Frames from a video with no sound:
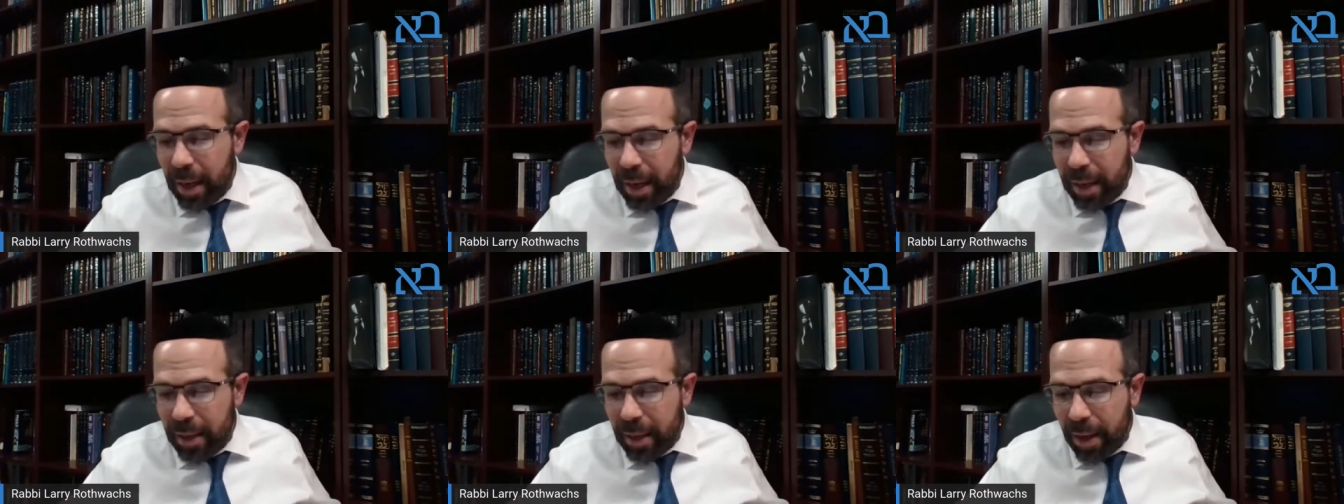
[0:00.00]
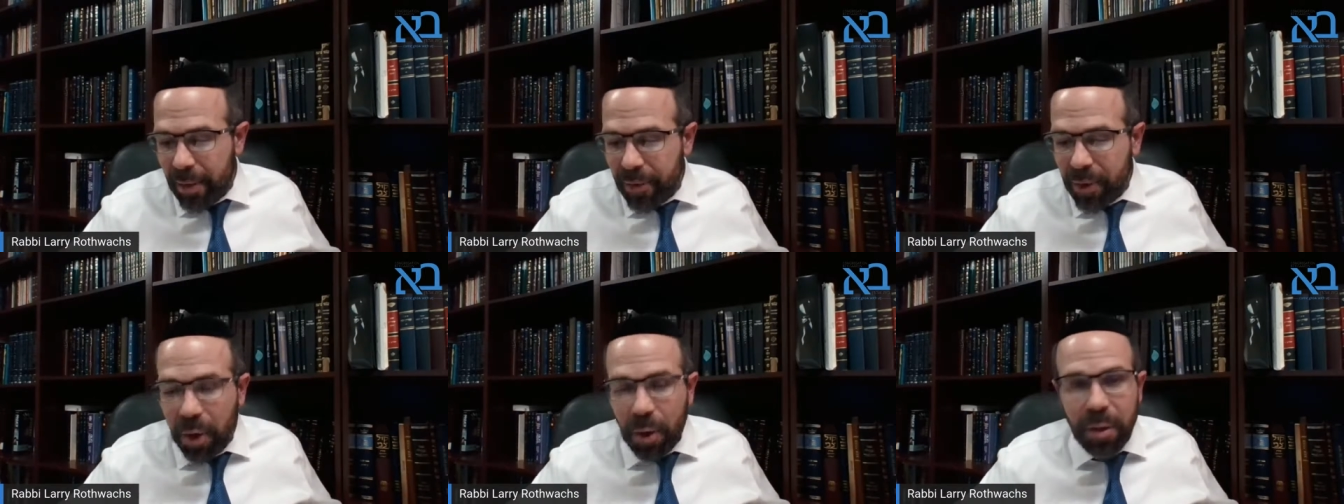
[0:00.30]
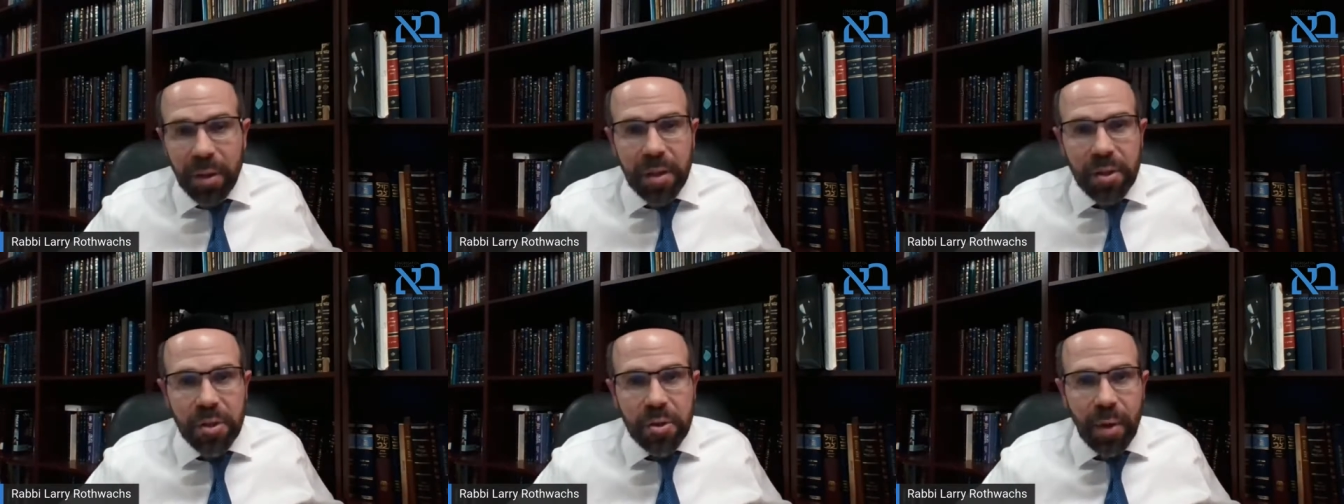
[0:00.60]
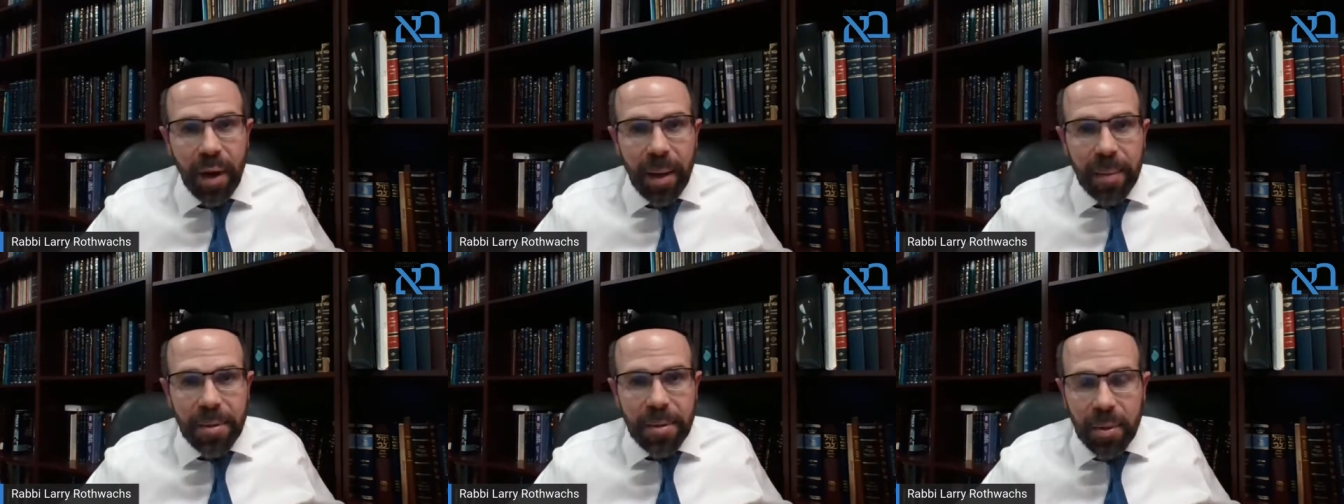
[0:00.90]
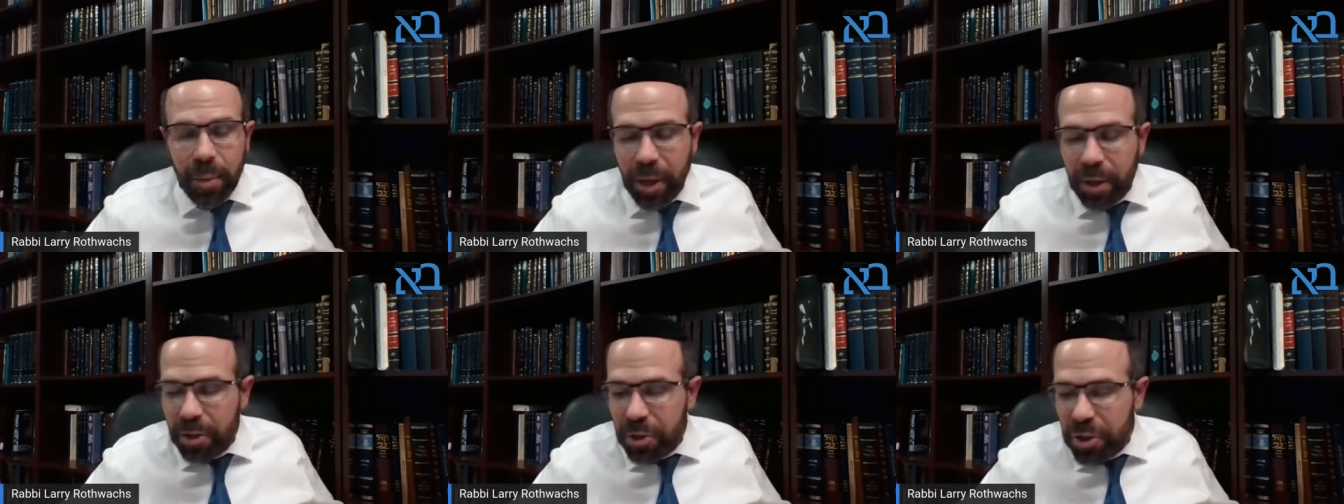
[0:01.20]
And the Haftarah describes
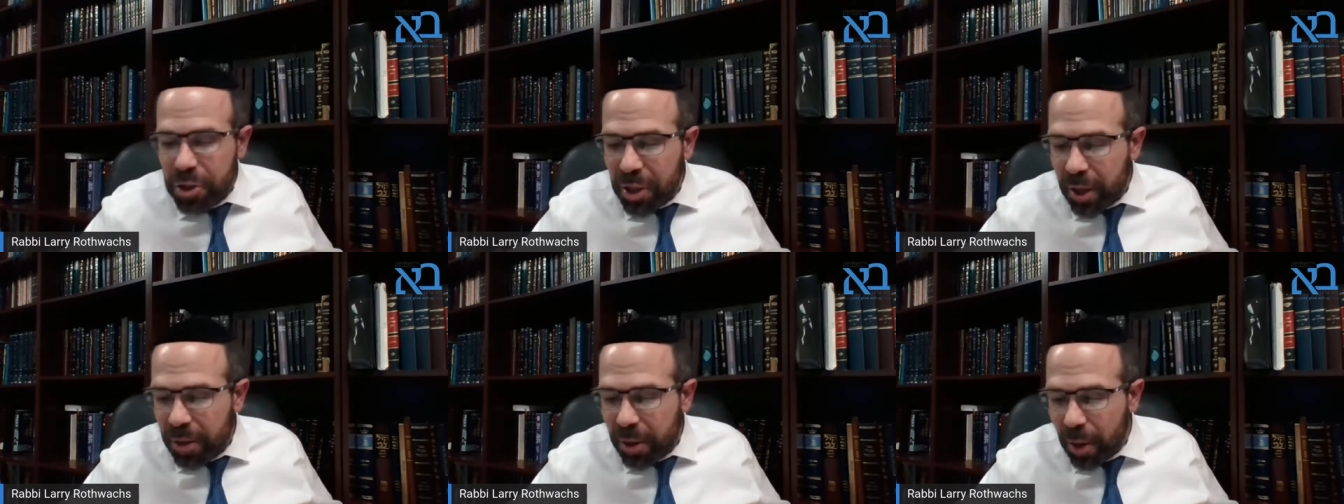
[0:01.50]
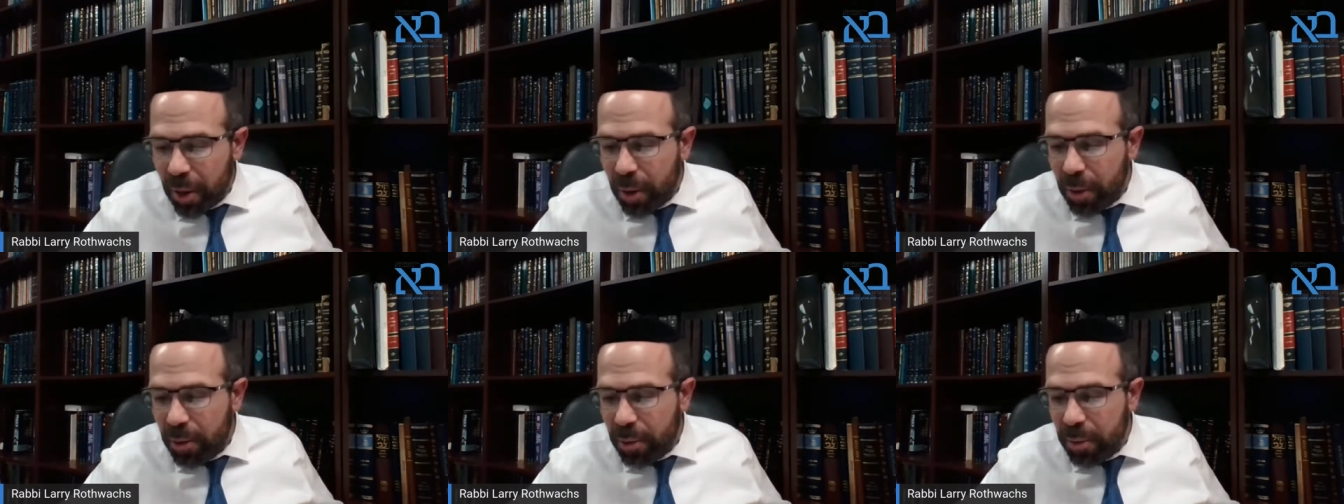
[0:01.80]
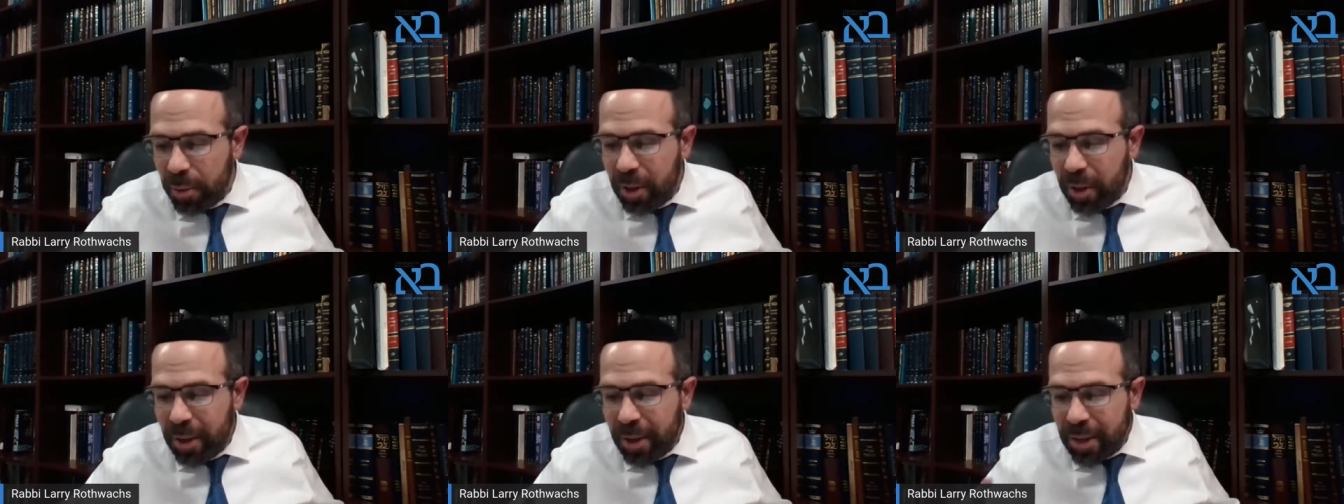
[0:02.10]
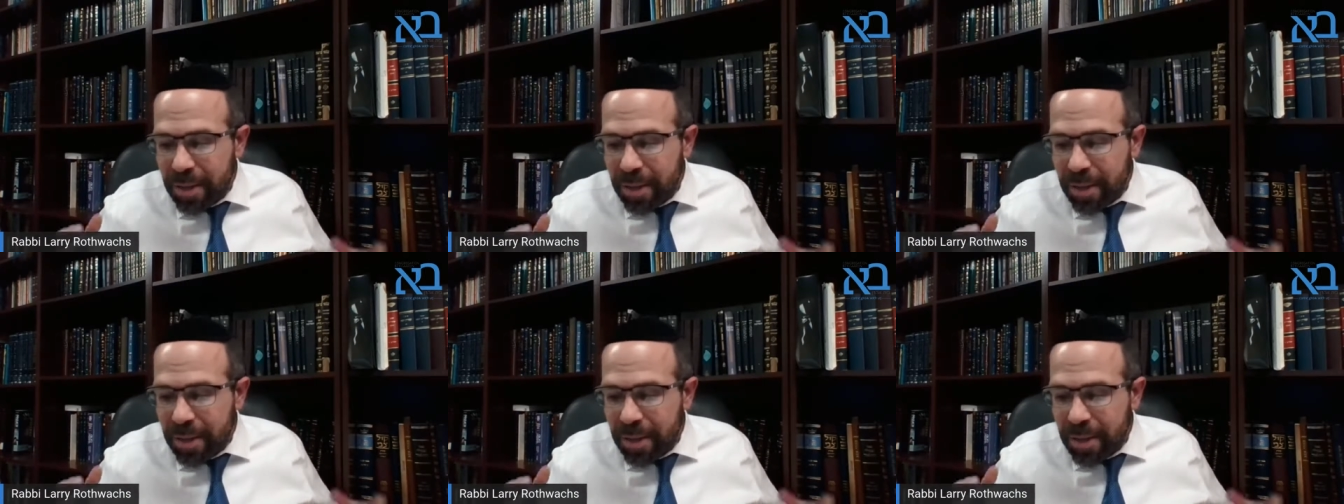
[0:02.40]
the way Yeshayahu